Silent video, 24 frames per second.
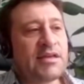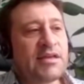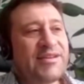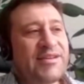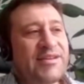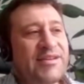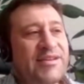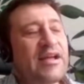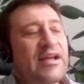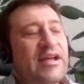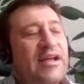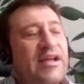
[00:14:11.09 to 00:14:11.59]

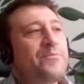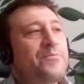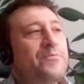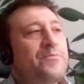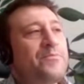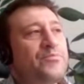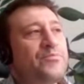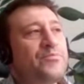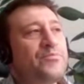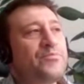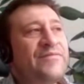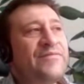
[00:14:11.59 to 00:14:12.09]

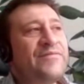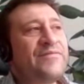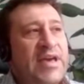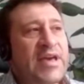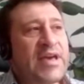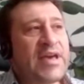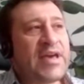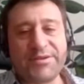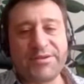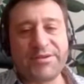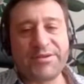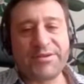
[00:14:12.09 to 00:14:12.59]
And
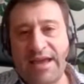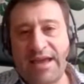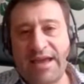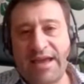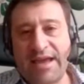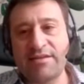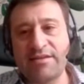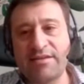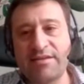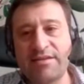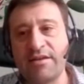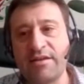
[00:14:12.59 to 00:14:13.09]

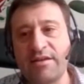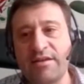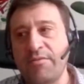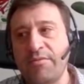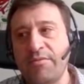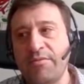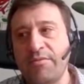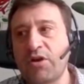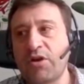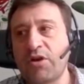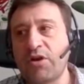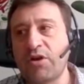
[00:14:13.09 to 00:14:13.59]
investor
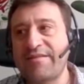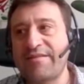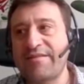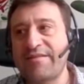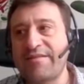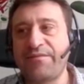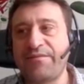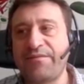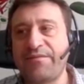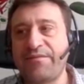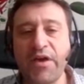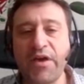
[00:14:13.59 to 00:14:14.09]

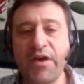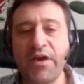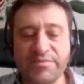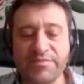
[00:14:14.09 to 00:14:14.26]
and